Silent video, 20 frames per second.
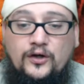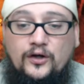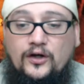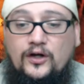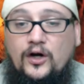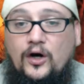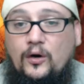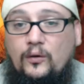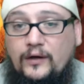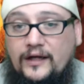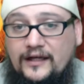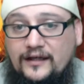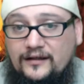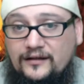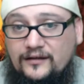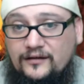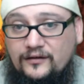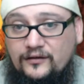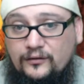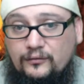you're
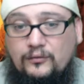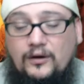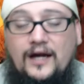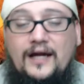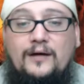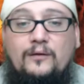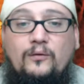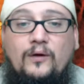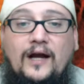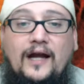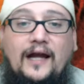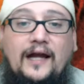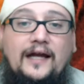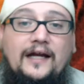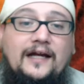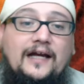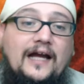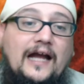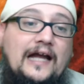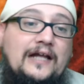going the right
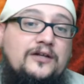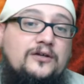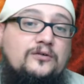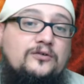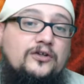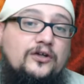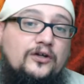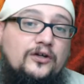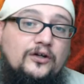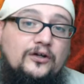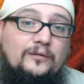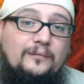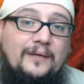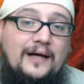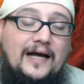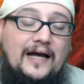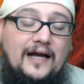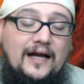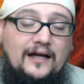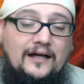way and you turn
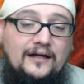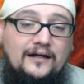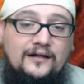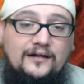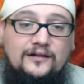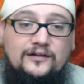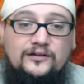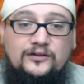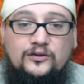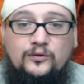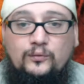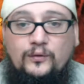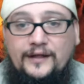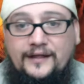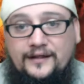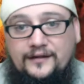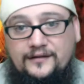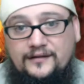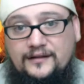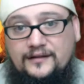back to
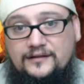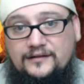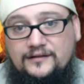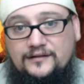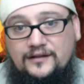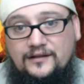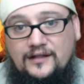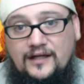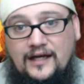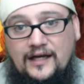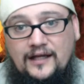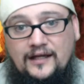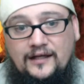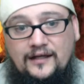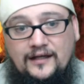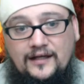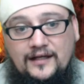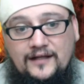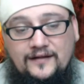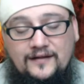wickedness.
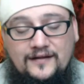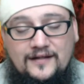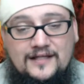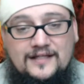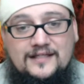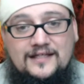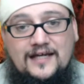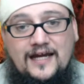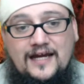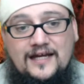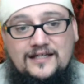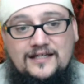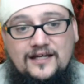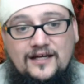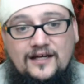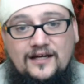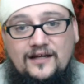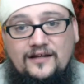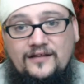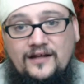And in this
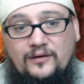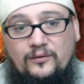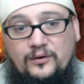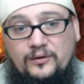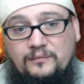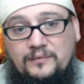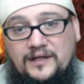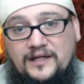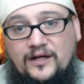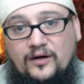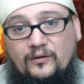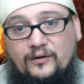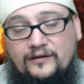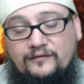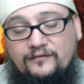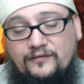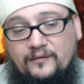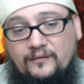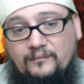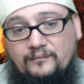case, they would be
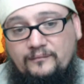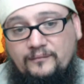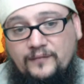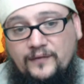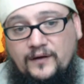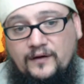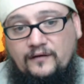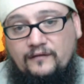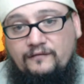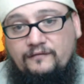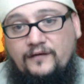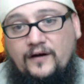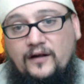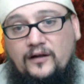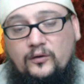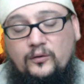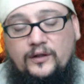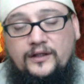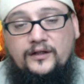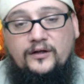going from
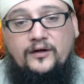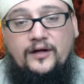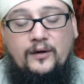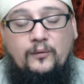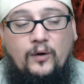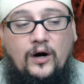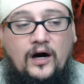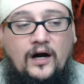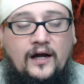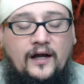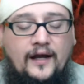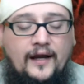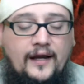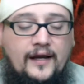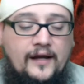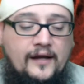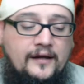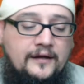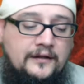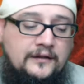following
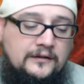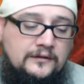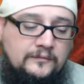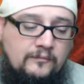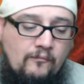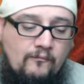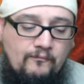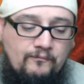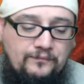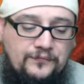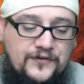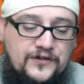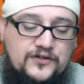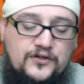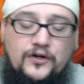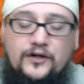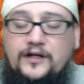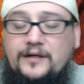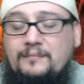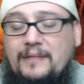Yorewahe
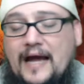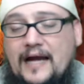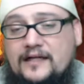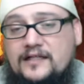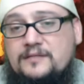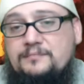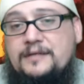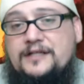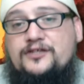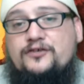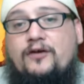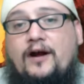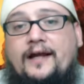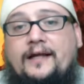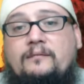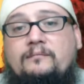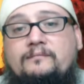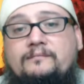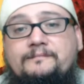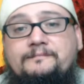to turning back to
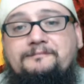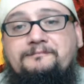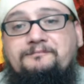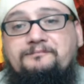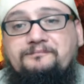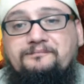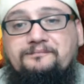Mitzrayim.